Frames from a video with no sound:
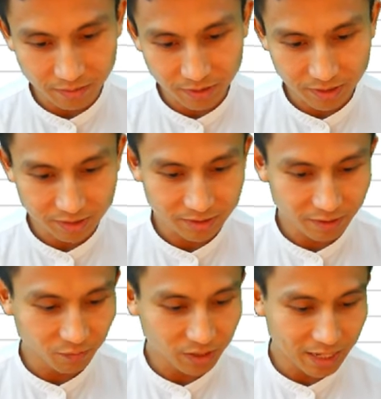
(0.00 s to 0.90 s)
Because
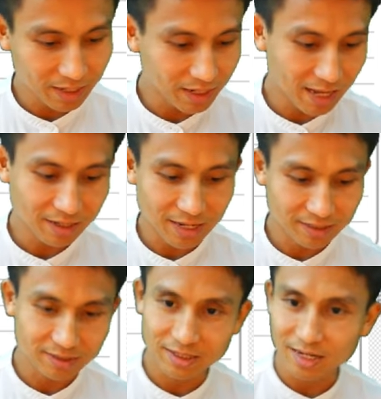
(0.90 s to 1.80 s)
if we get that,
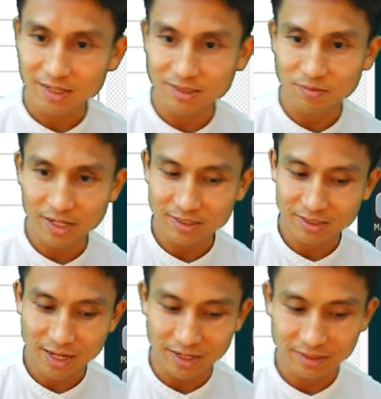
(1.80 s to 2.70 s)
that doesn't make
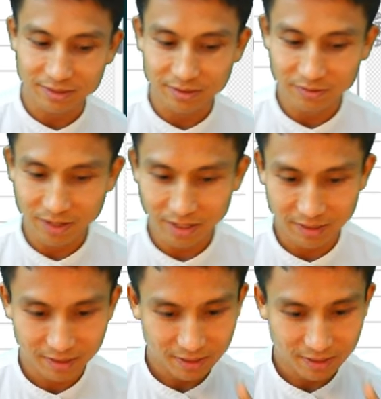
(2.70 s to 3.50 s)
sense, right?